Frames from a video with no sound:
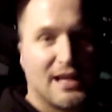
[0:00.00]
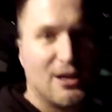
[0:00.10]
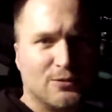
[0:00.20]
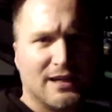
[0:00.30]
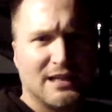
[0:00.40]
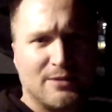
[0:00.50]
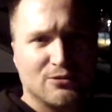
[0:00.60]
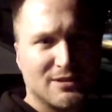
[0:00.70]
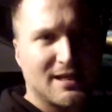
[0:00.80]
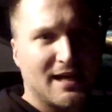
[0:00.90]
Alright, I'm
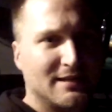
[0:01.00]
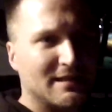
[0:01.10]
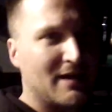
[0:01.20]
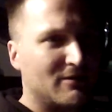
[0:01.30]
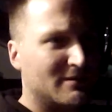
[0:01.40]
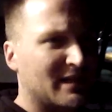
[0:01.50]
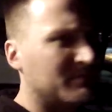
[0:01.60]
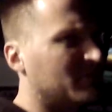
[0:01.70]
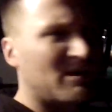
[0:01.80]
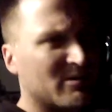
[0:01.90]
outside now.
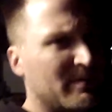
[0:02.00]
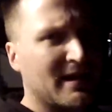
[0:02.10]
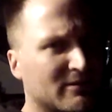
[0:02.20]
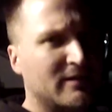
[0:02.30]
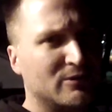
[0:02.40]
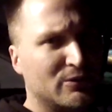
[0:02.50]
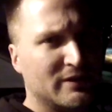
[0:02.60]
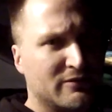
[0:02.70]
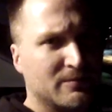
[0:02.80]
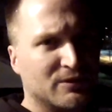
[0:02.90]
Same amount of background
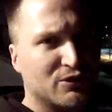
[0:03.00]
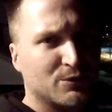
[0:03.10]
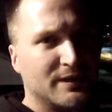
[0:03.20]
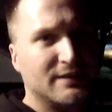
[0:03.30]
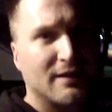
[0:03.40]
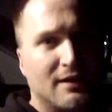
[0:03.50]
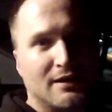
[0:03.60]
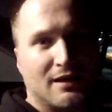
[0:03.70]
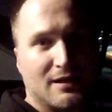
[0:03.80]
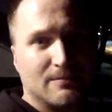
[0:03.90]
noise from the street.
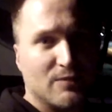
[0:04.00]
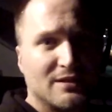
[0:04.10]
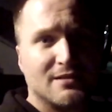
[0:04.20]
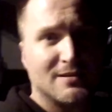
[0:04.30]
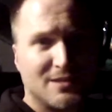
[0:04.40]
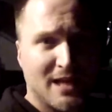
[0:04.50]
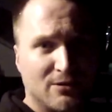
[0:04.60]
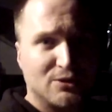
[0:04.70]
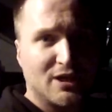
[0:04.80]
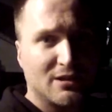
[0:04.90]
This is a
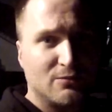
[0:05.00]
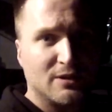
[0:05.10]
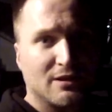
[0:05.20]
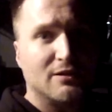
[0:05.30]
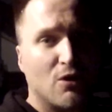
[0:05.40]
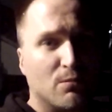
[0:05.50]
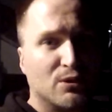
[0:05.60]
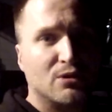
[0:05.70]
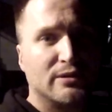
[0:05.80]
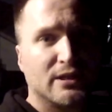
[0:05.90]
sound check with the GoPro